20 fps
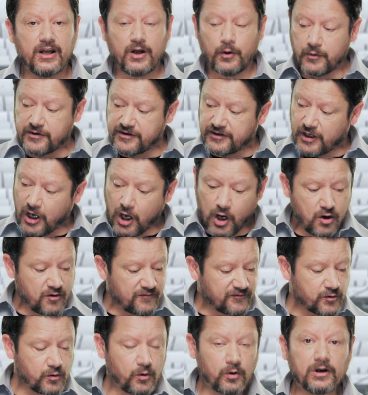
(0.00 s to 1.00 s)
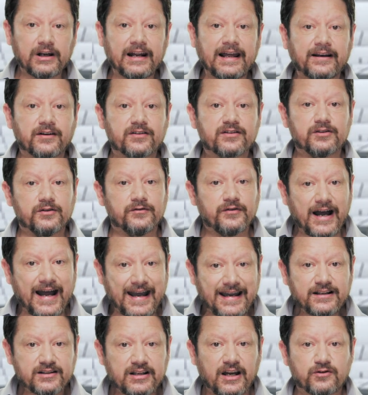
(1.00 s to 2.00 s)
with an overall length of
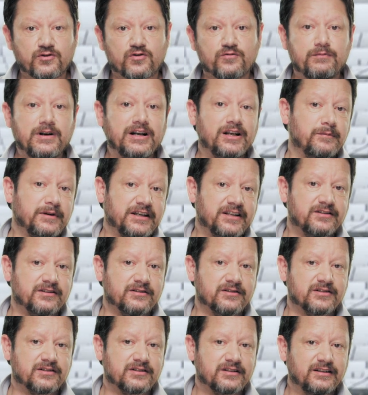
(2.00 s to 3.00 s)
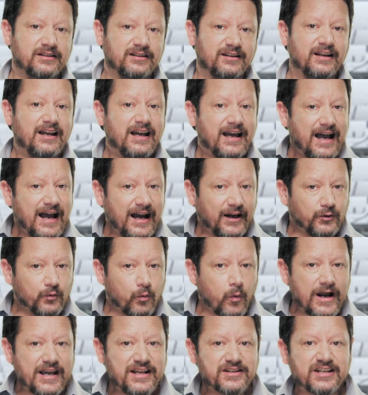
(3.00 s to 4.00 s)
800mm and
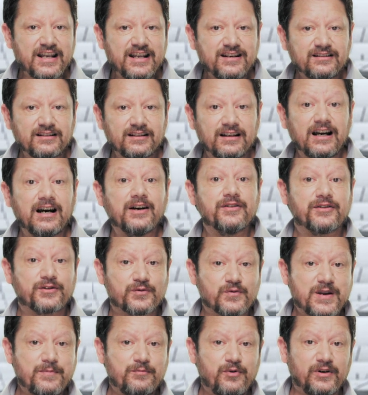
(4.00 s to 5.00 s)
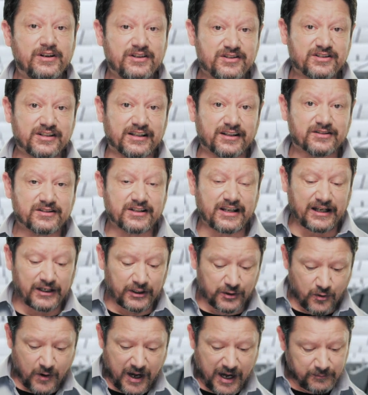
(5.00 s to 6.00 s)
weighs in at 3.6
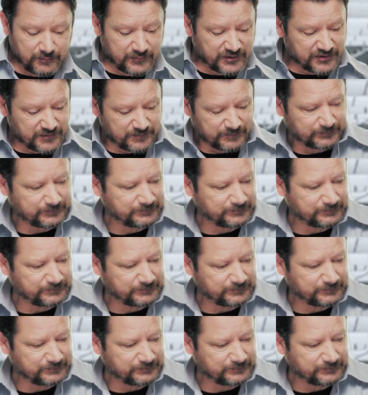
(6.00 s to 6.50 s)
kilograms.